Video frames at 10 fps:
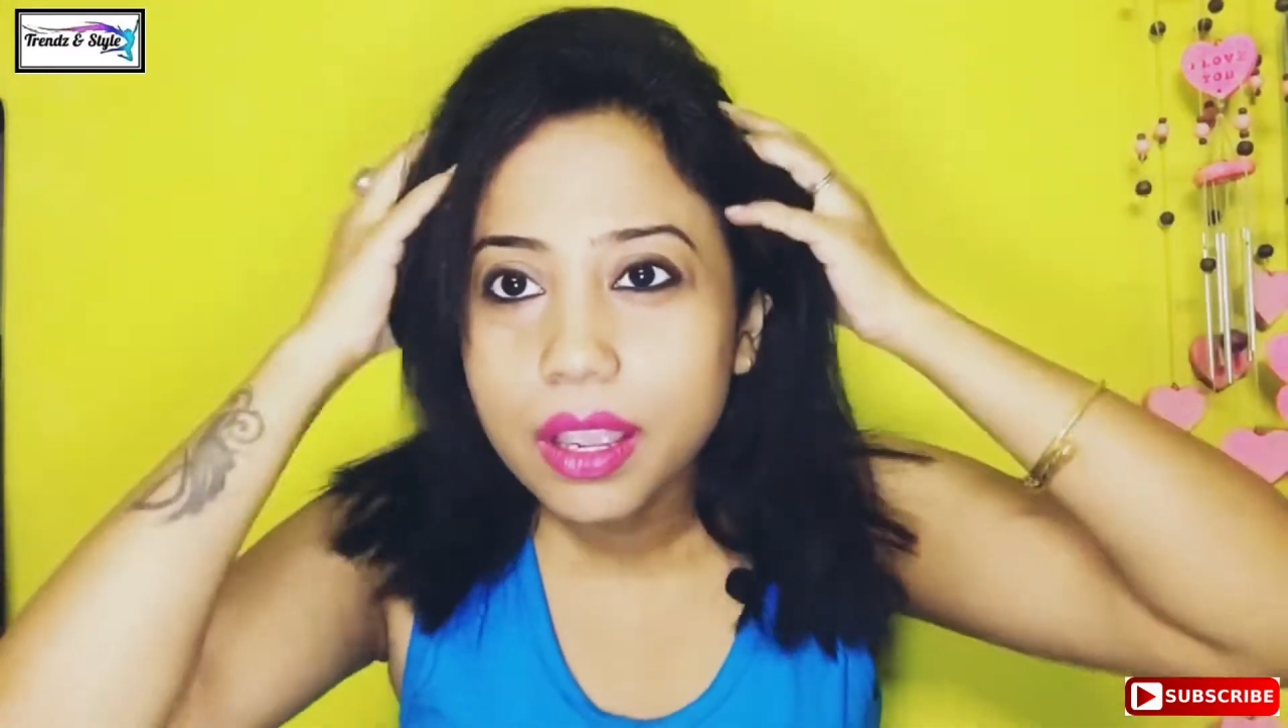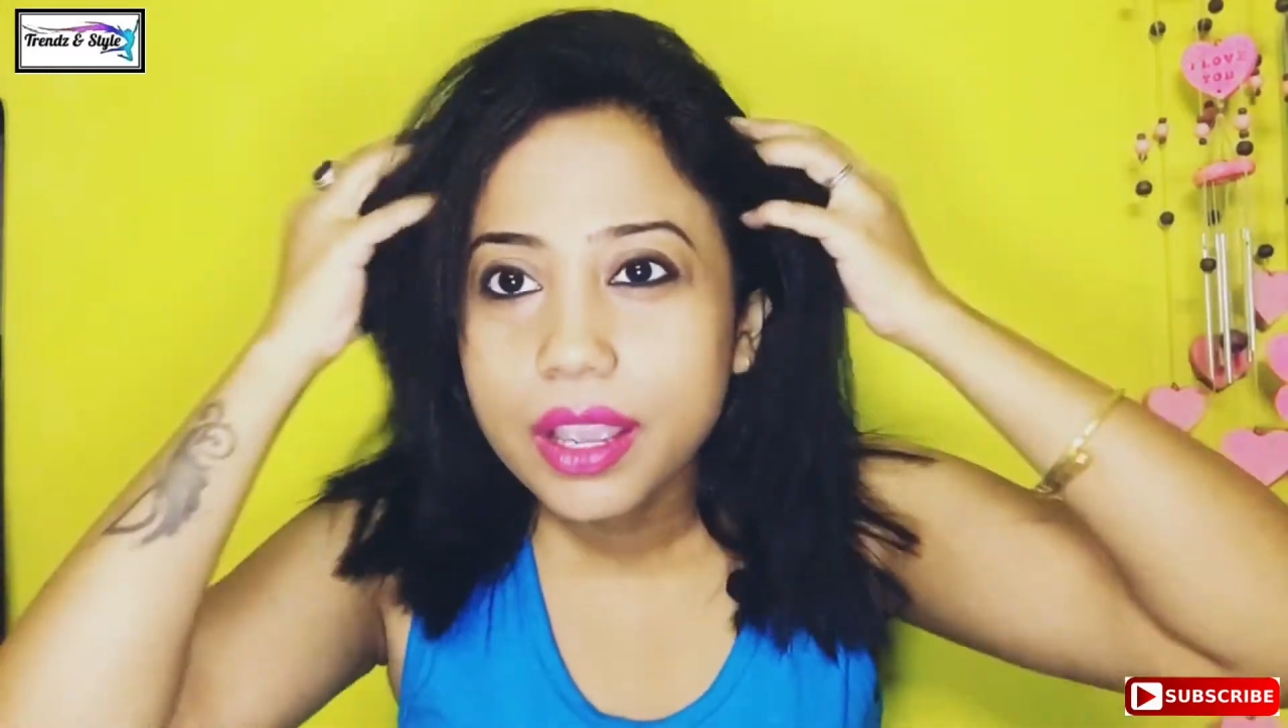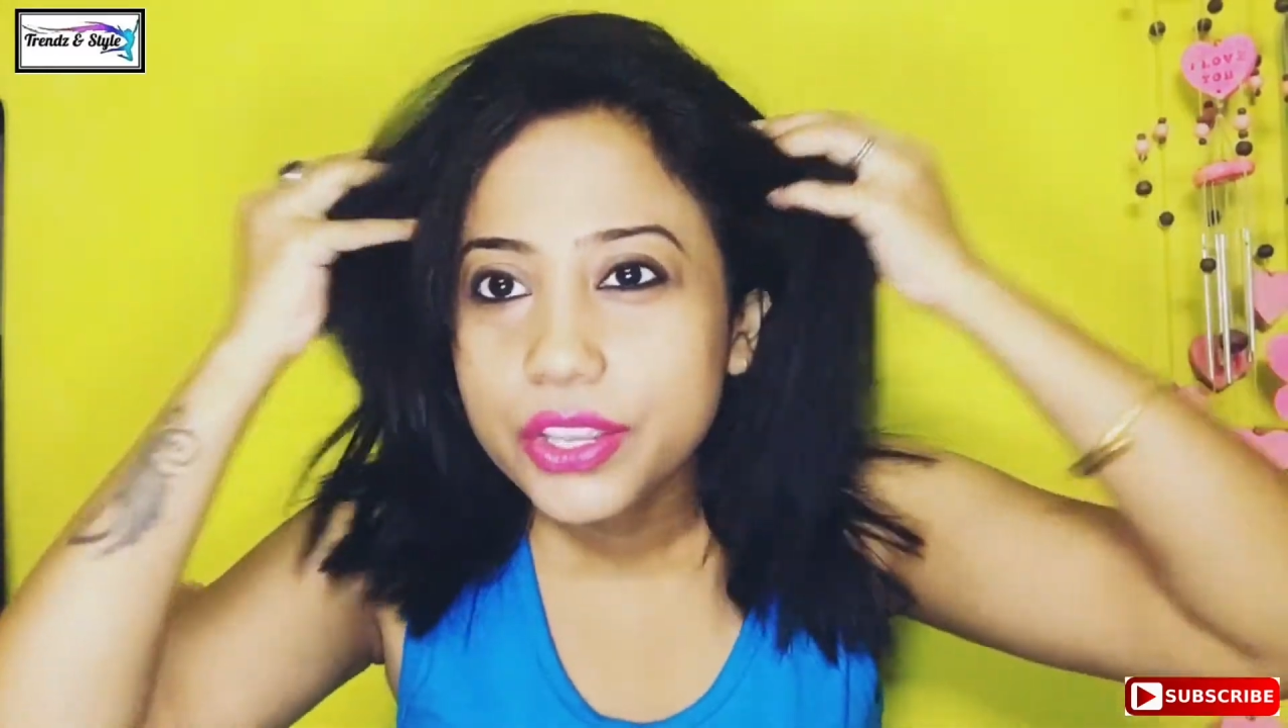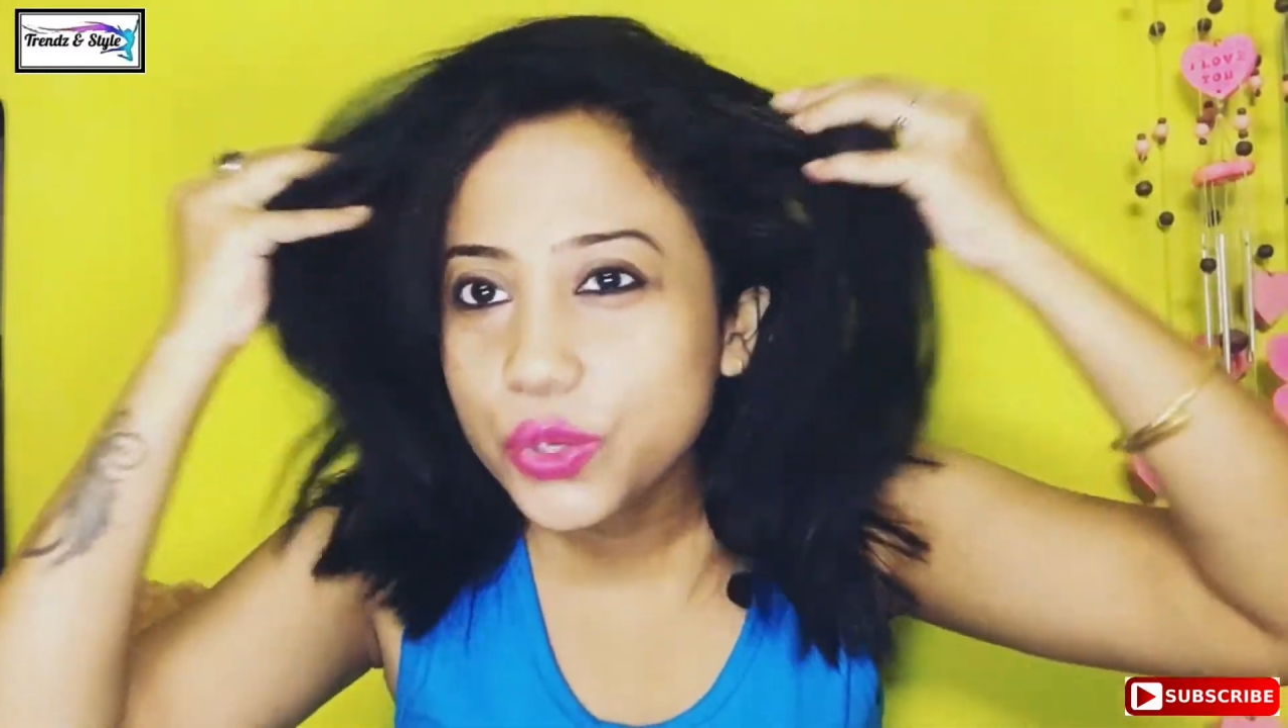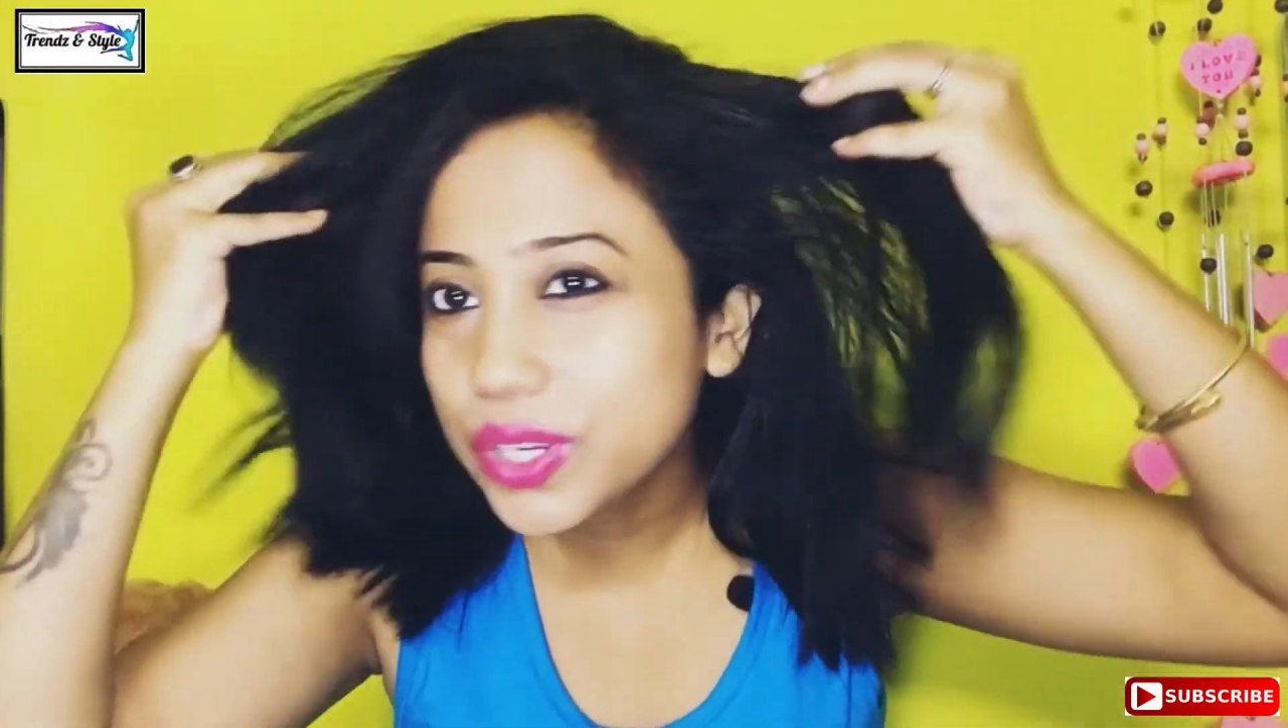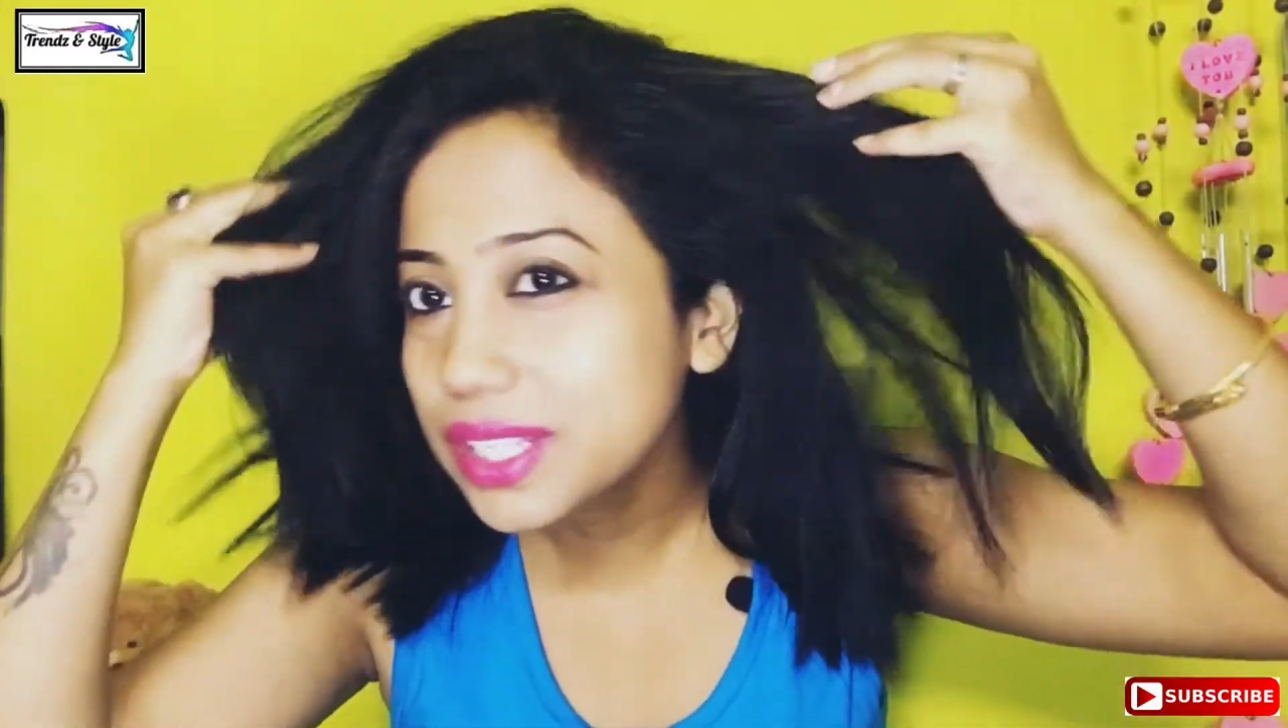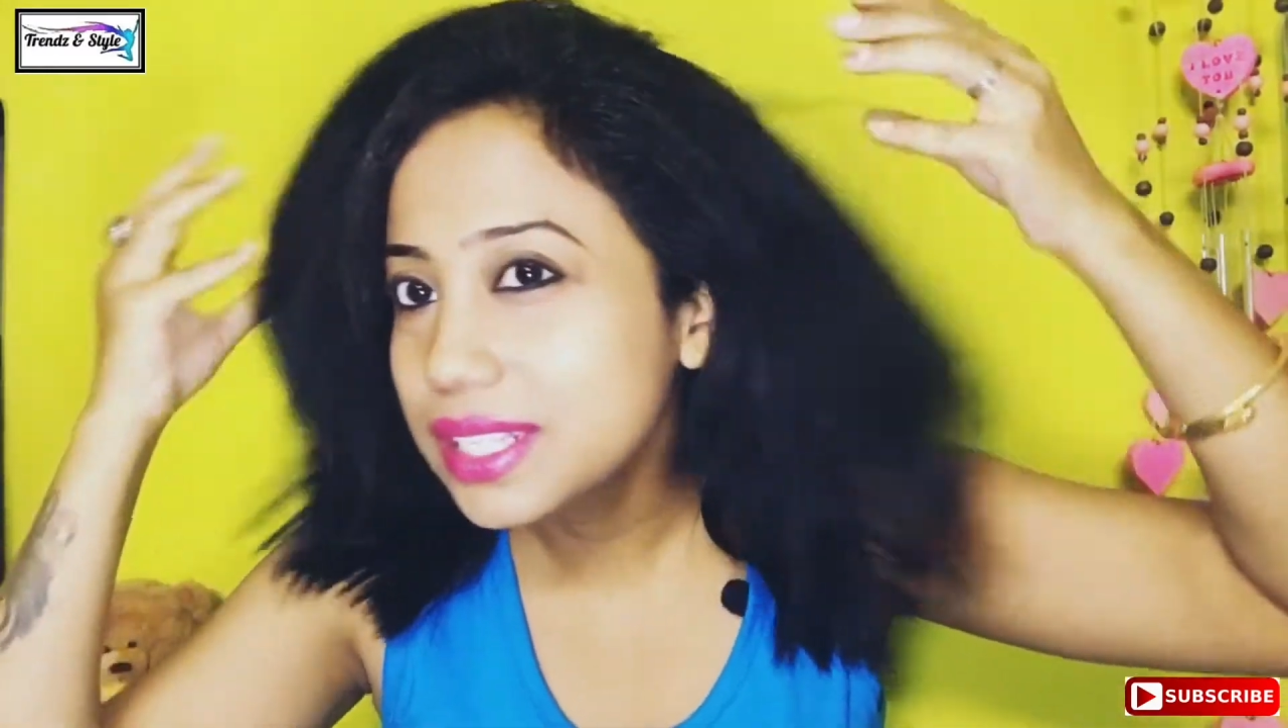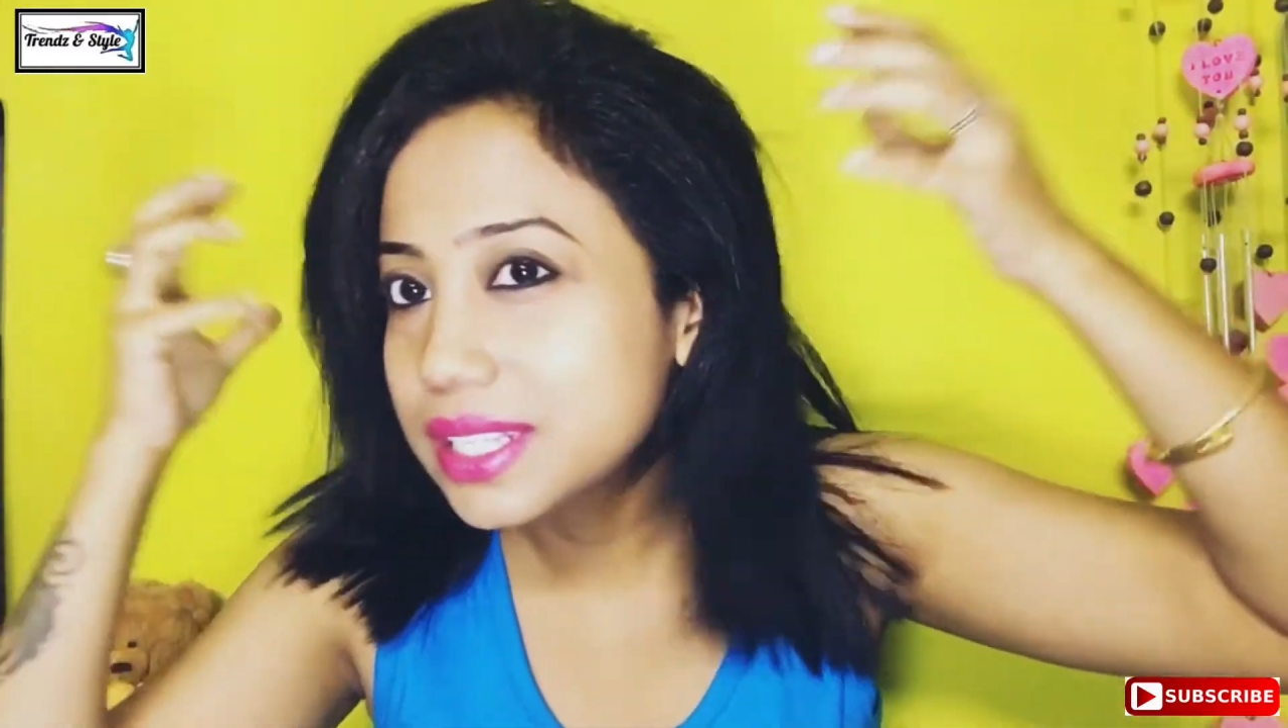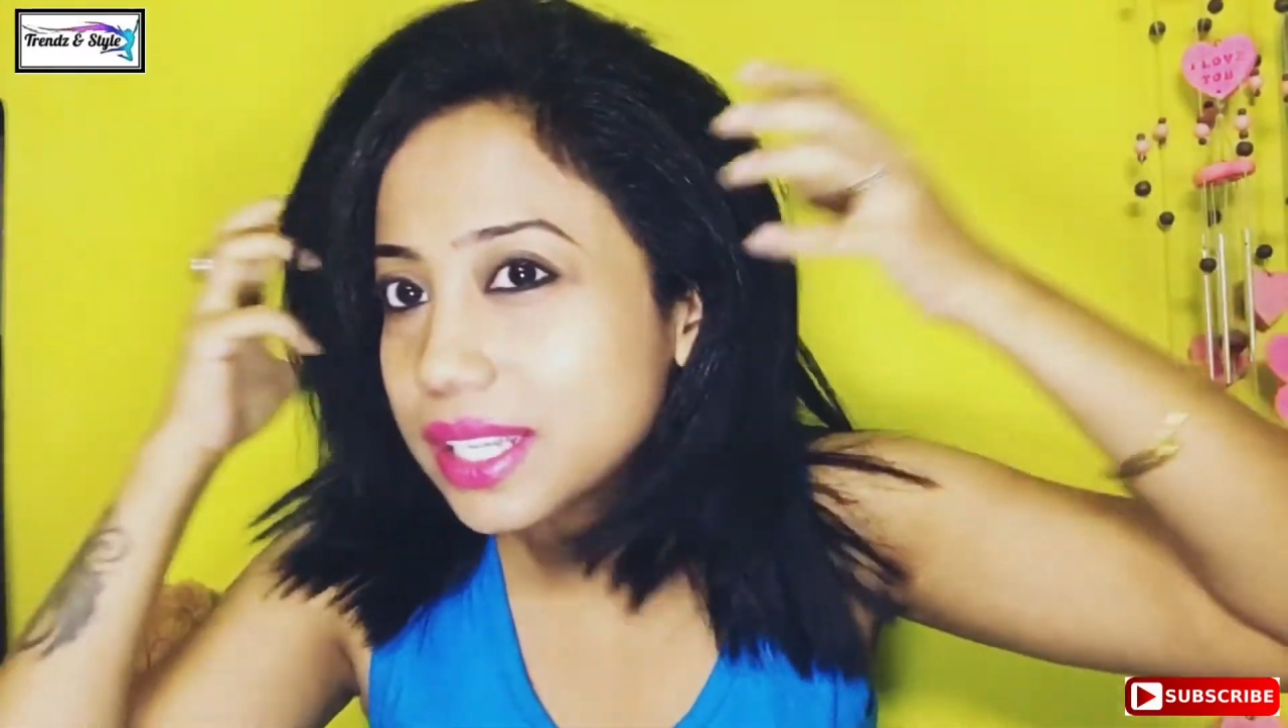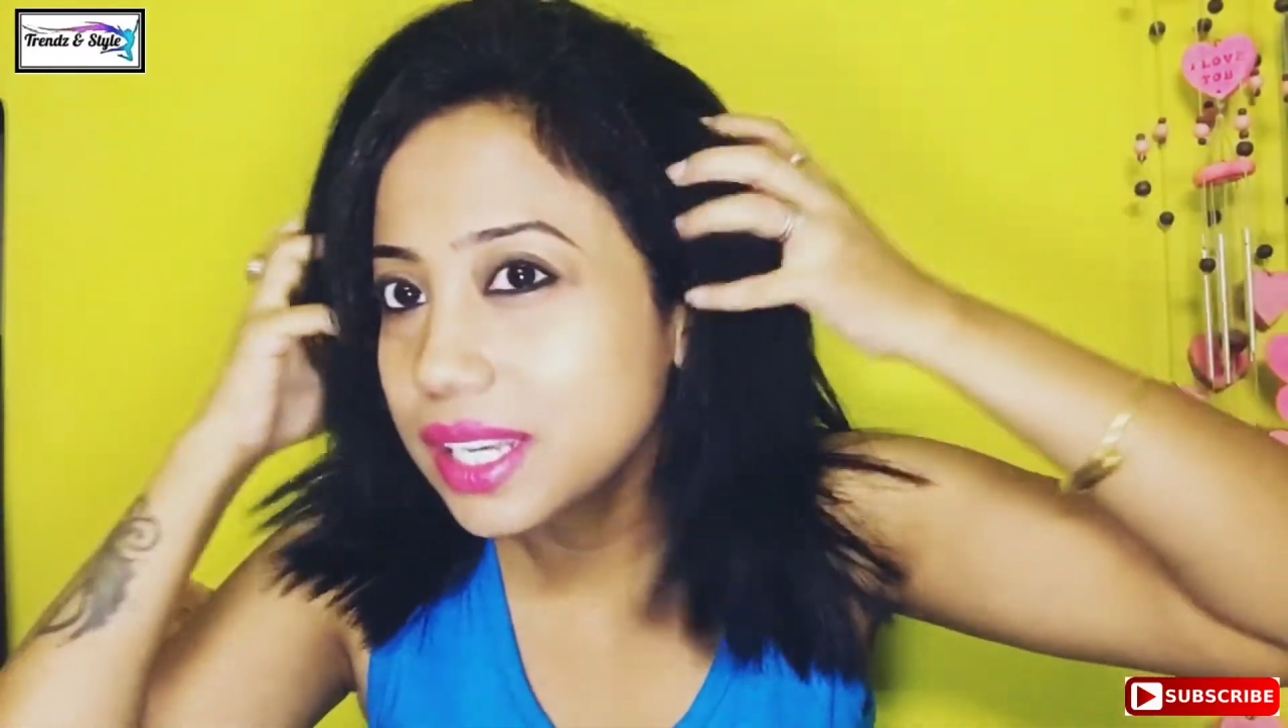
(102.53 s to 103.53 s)
You can
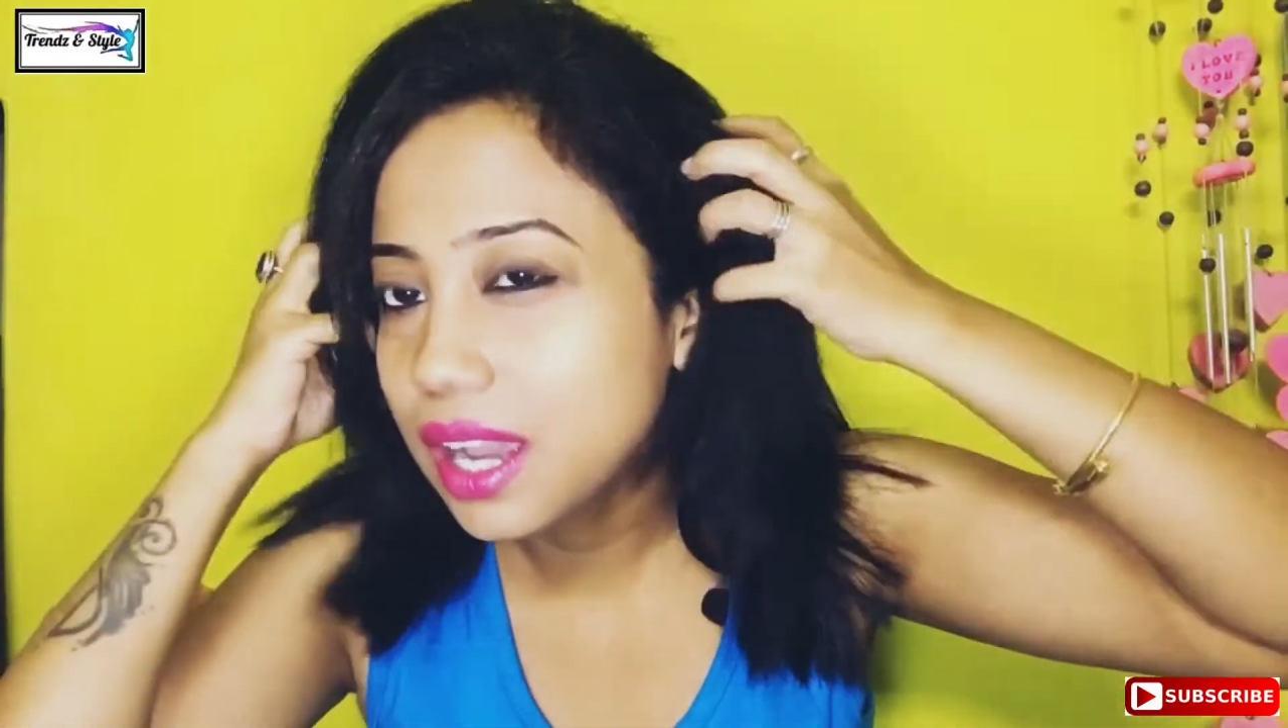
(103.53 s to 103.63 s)
see